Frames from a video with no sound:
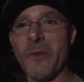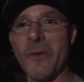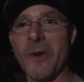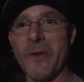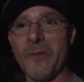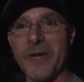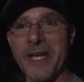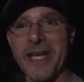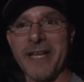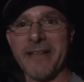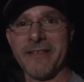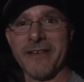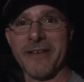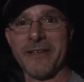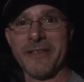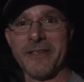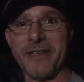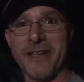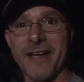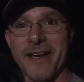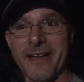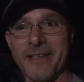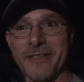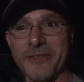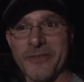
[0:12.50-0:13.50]
When we get done
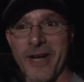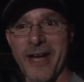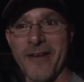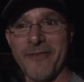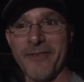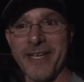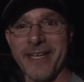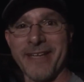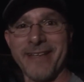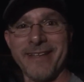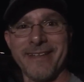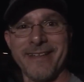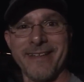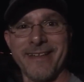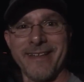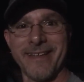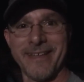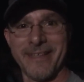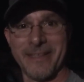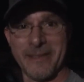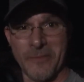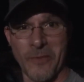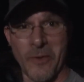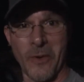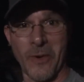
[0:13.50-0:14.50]
driving it
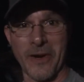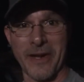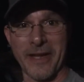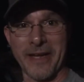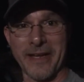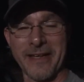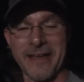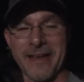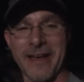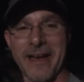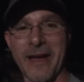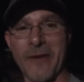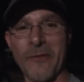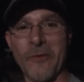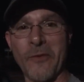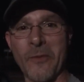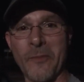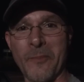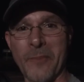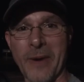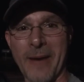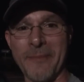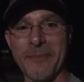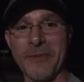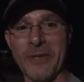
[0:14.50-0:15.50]
in the morning, I will
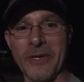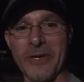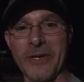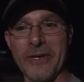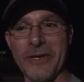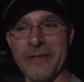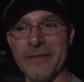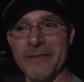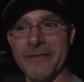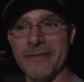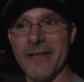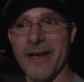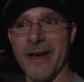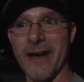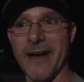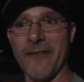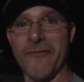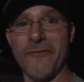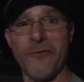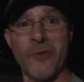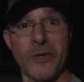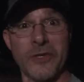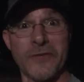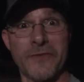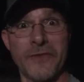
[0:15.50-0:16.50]
pop the hood
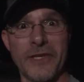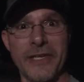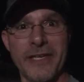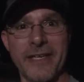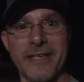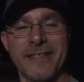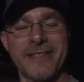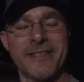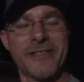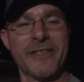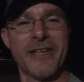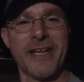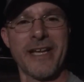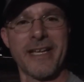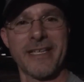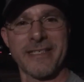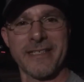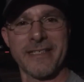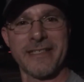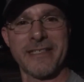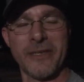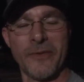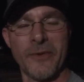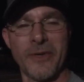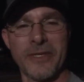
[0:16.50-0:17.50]
forcefully so you guys
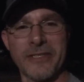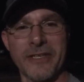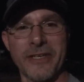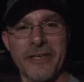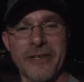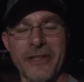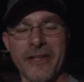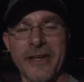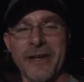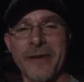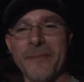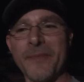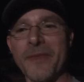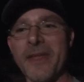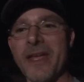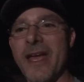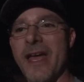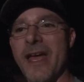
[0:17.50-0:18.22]
can see what's under there.